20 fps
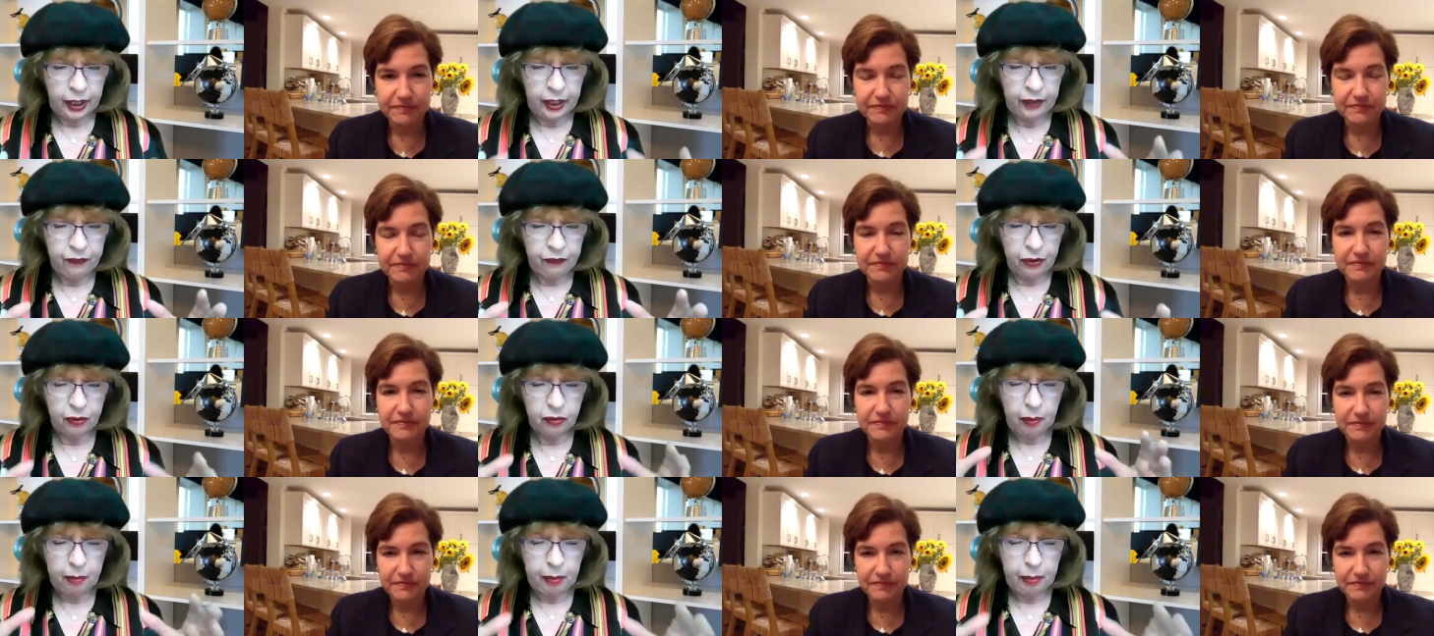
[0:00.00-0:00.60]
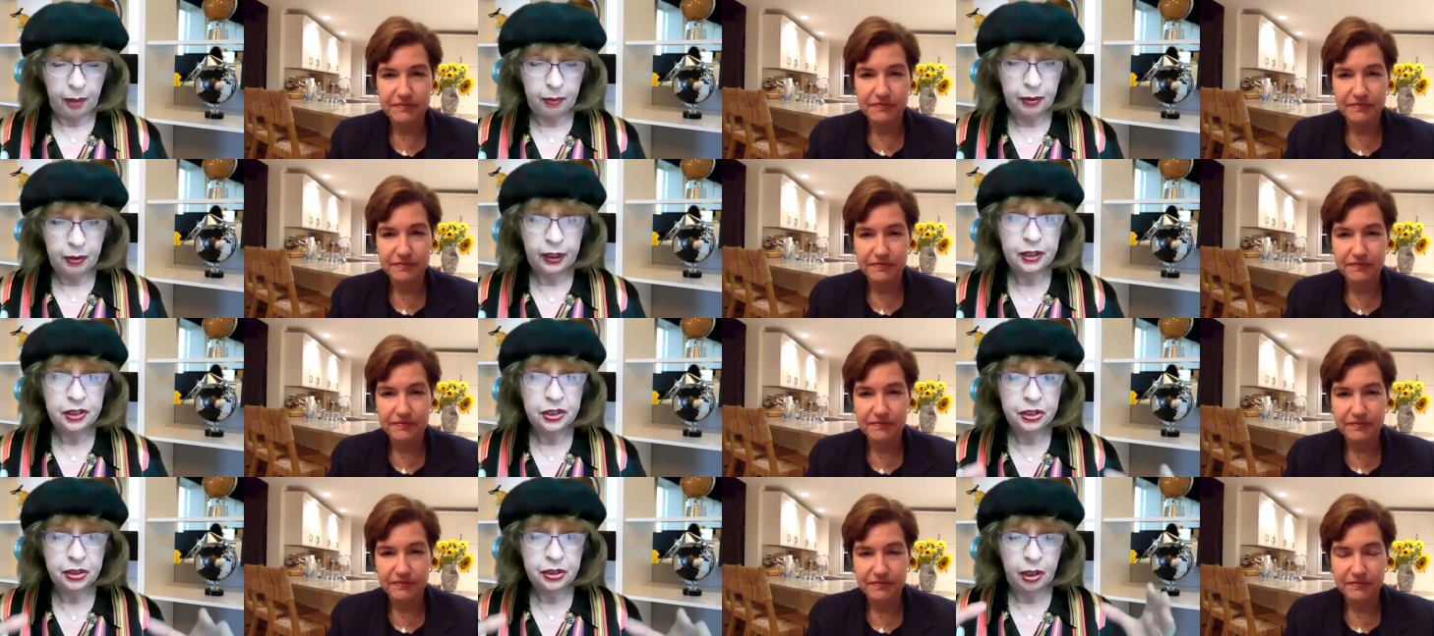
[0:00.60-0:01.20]
Speaker 1: if the
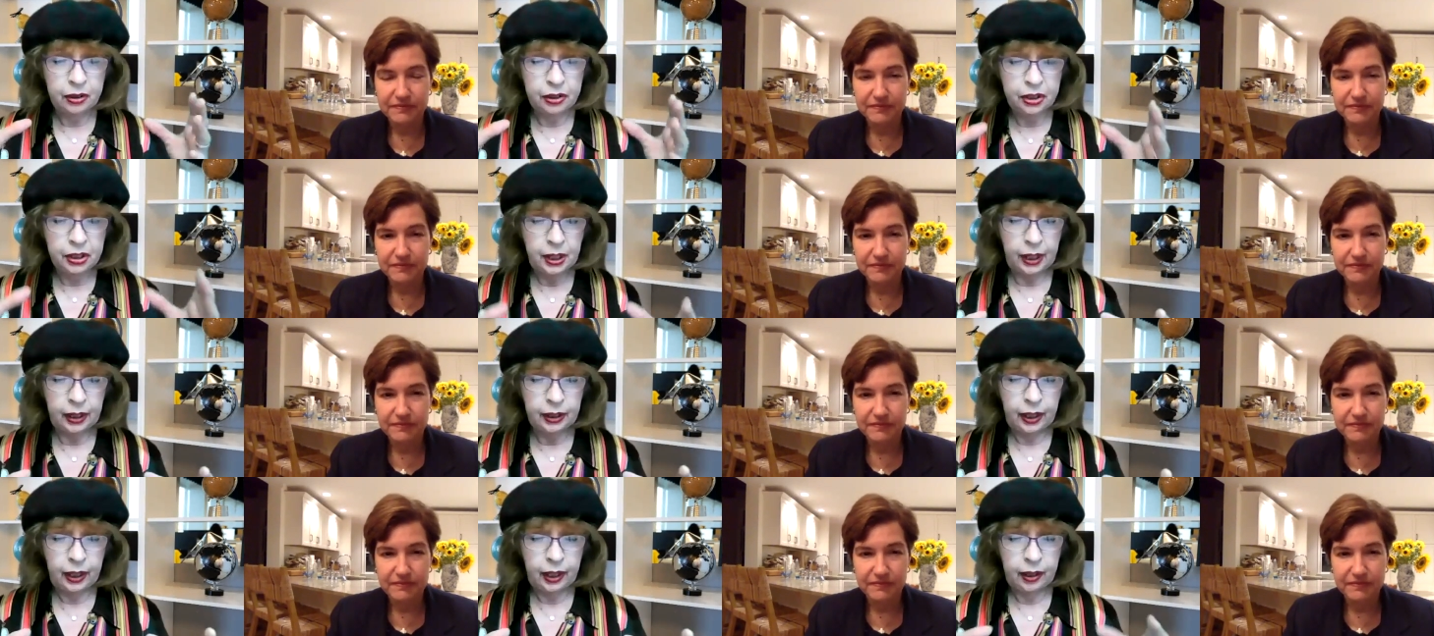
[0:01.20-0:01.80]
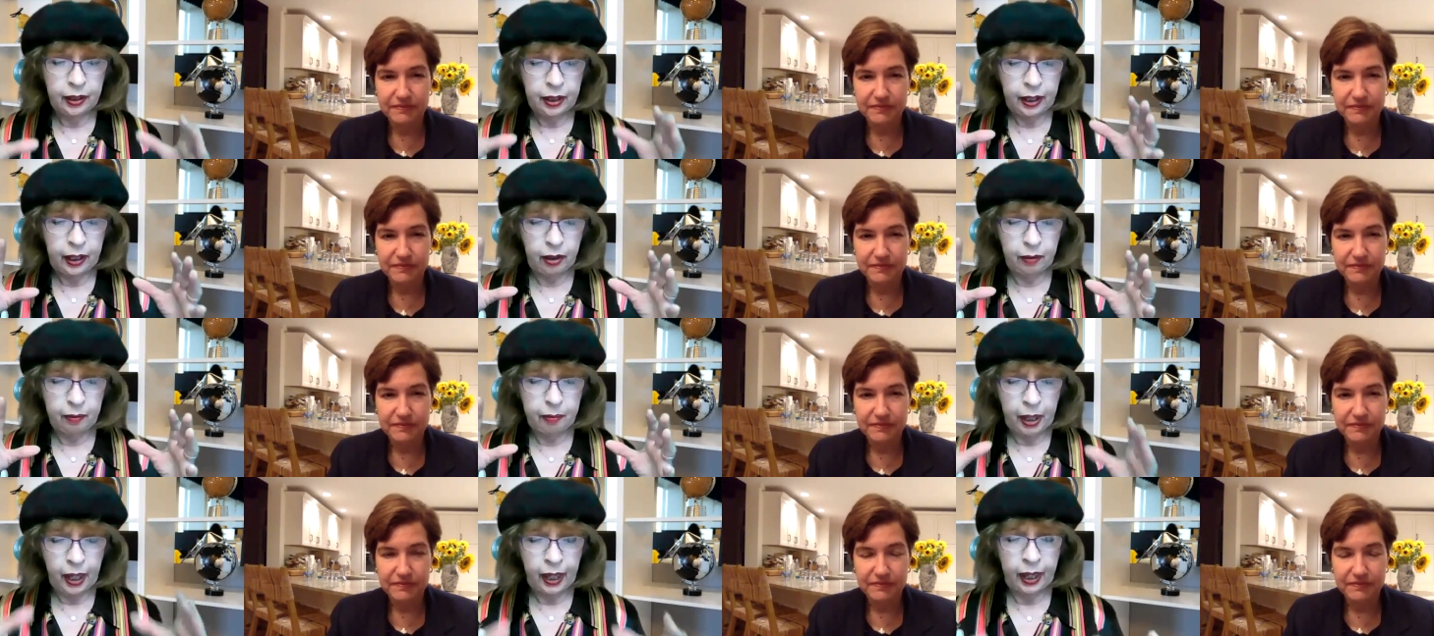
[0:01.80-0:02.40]
Republicans start telling
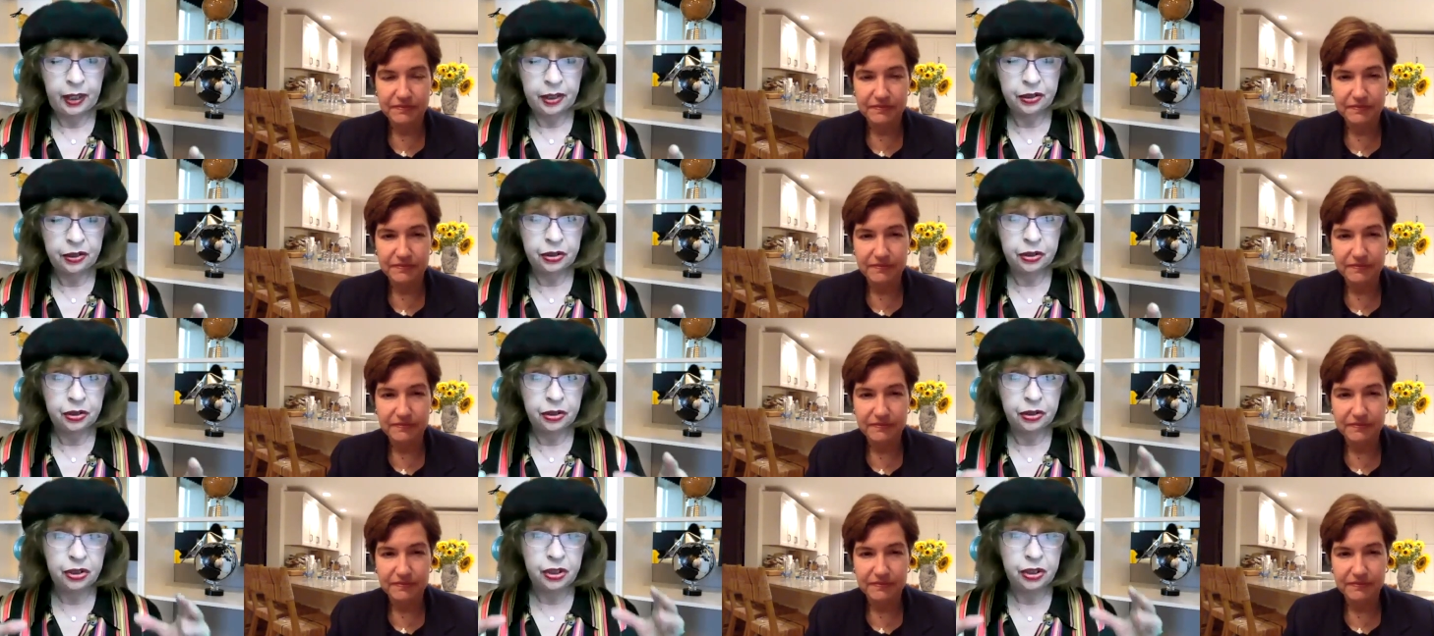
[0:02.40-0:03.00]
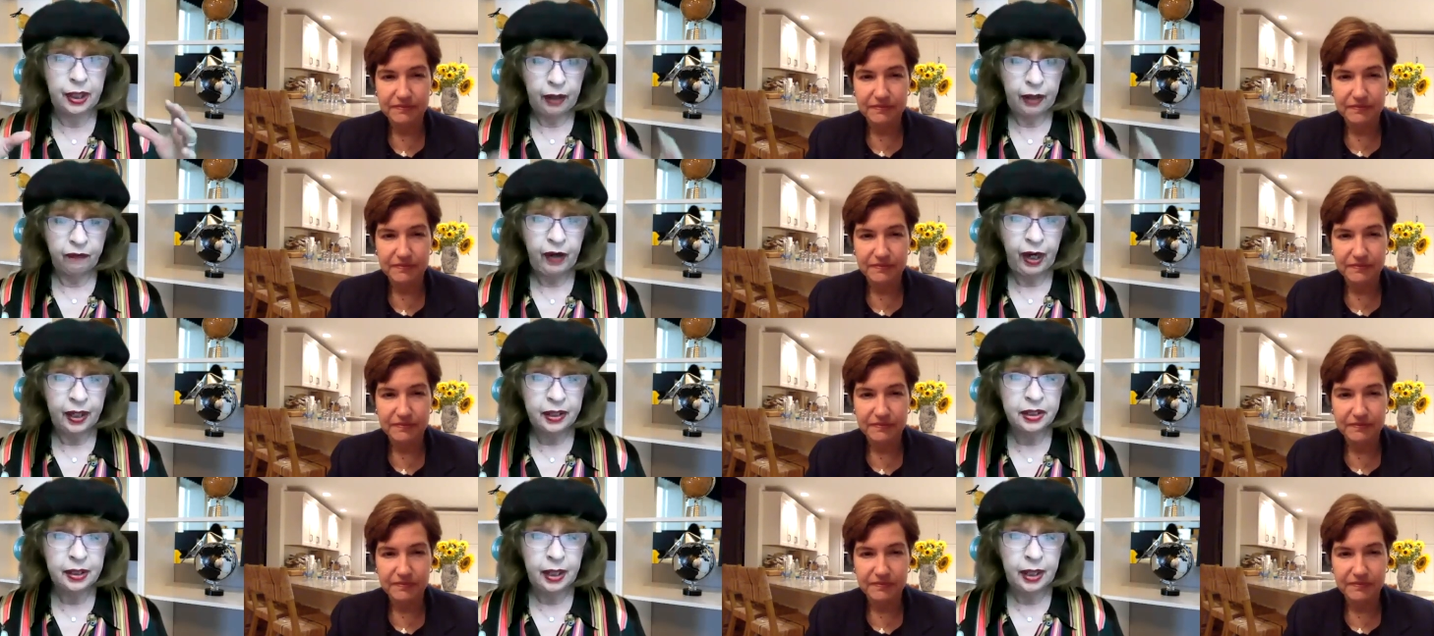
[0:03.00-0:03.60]
their base to get
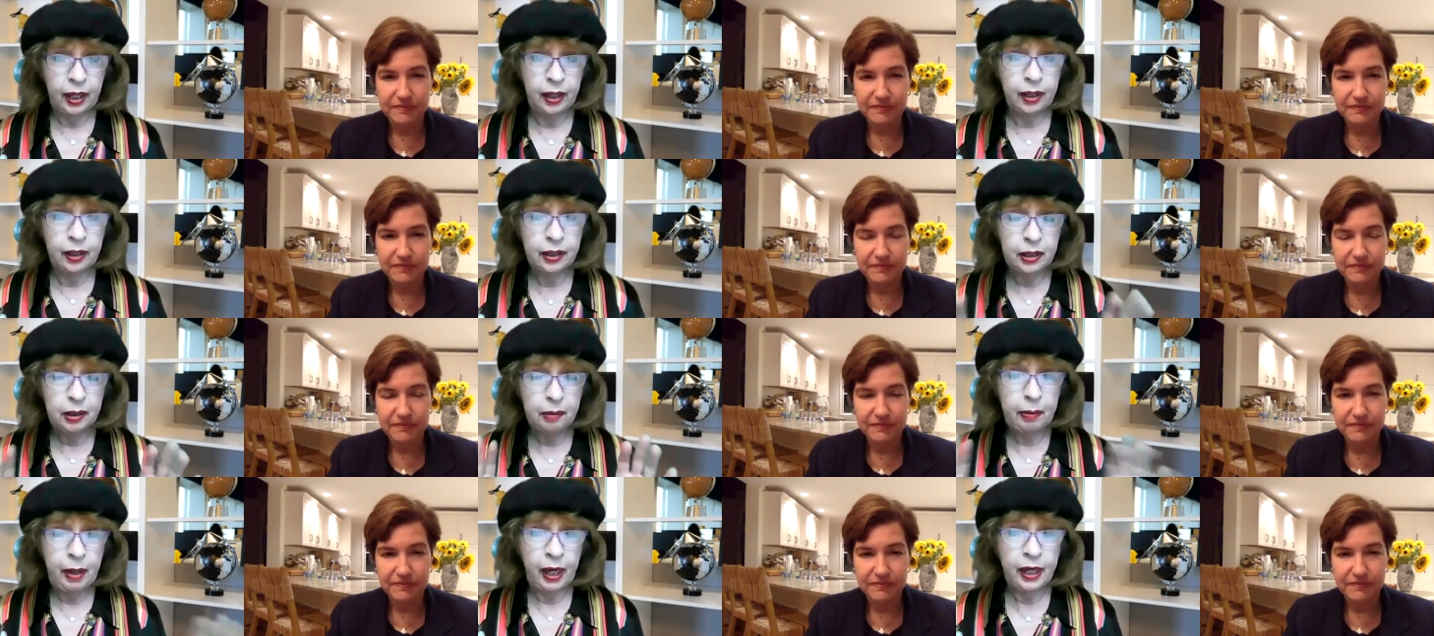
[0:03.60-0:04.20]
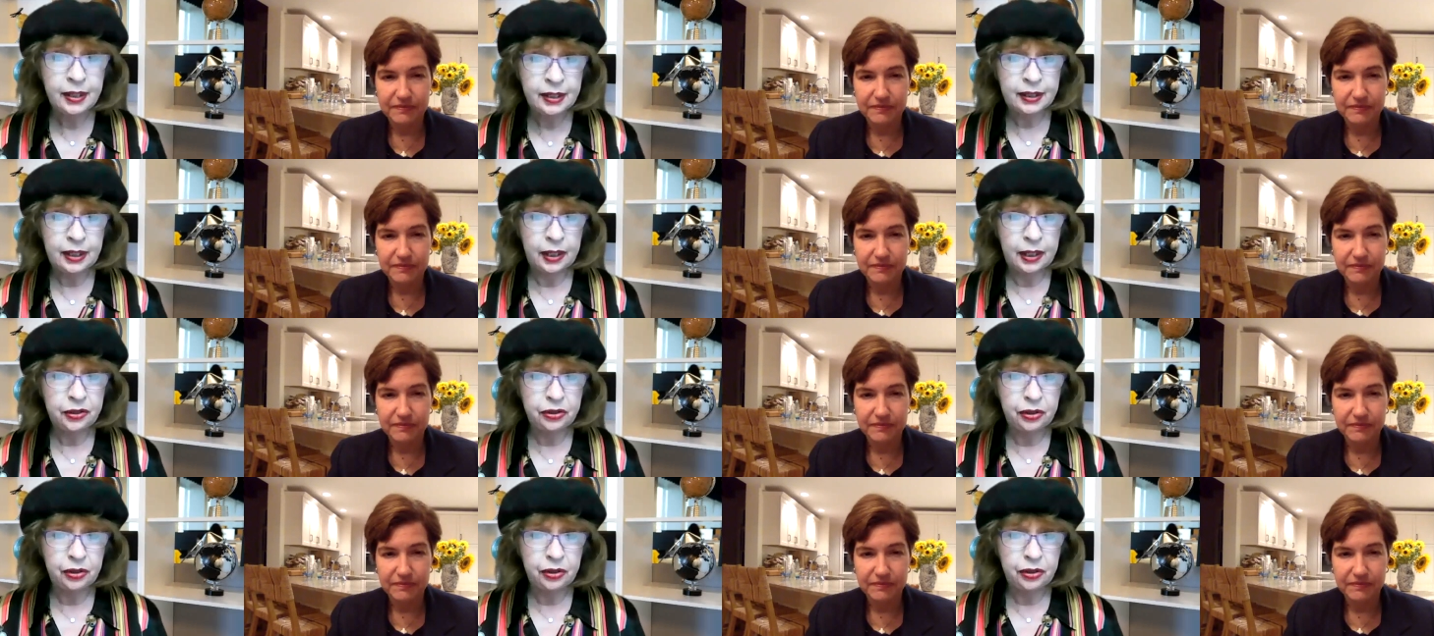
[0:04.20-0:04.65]
vaccinated and the base says